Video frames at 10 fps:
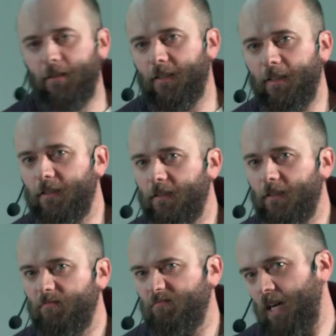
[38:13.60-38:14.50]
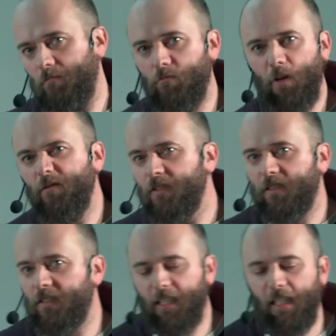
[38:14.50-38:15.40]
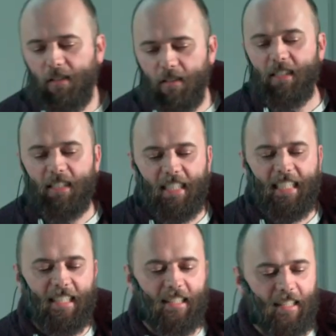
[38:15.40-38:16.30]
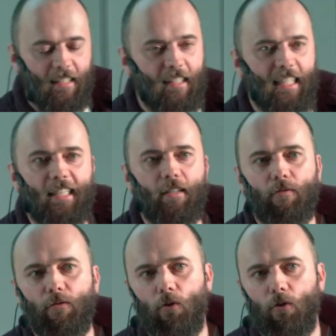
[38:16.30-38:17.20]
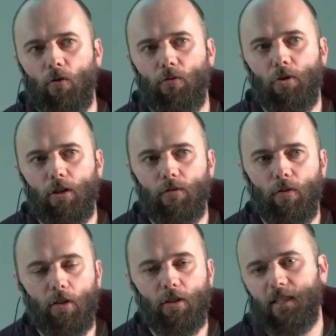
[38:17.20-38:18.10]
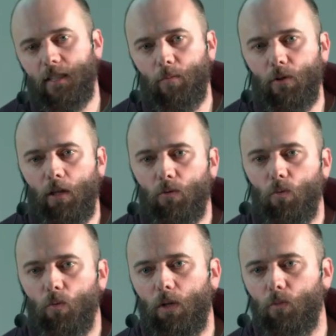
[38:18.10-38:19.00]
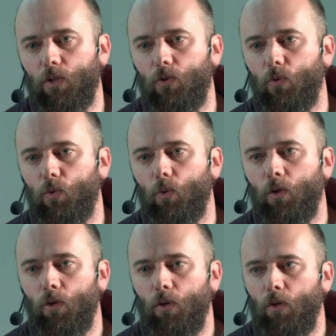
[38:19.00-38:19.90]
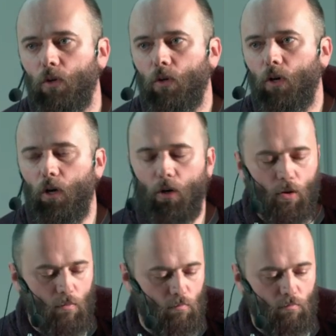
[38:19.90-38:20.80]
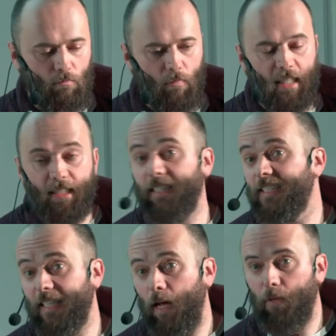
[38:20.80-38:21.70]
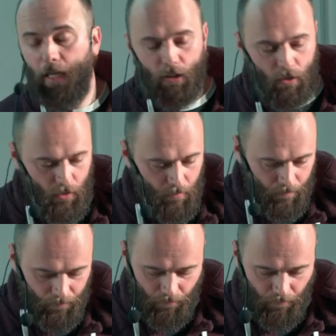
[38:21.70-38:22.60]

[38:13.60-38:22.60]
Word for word: And since, yeah, we haven't still seen the need for configuration files, except that when we do uh, existing applications.